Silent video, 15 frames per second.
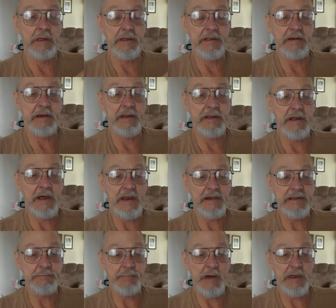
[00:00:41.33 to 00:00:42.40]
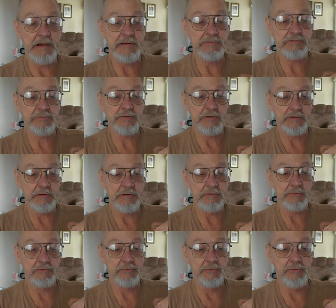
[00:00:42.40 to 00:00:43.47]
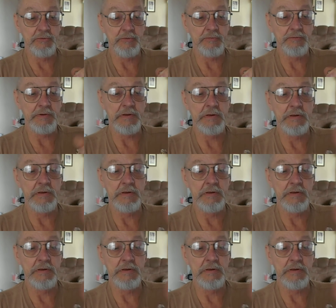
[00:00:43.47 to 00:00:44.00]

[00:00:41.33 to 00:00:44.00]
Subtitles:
and I highly polished the little groove